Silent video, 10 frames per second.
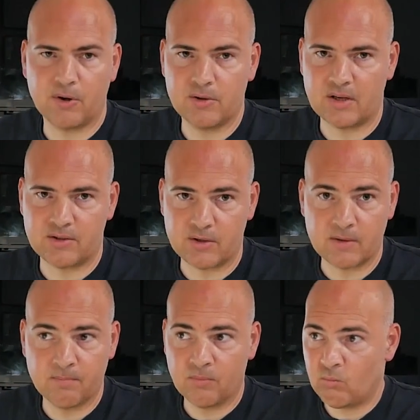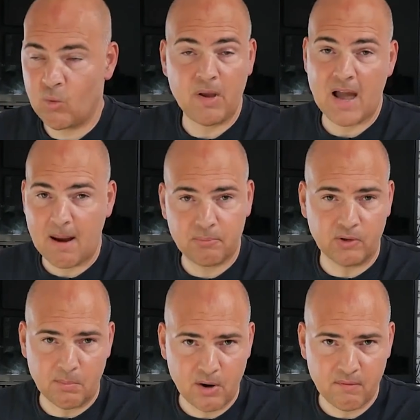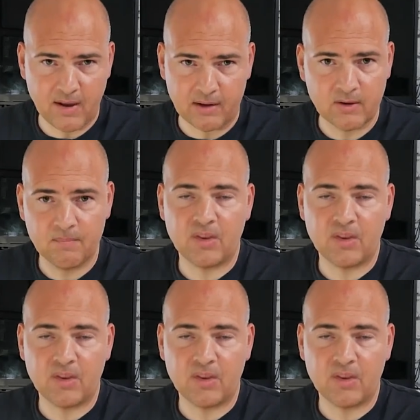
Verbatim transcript: processors, would be absolutely perfect.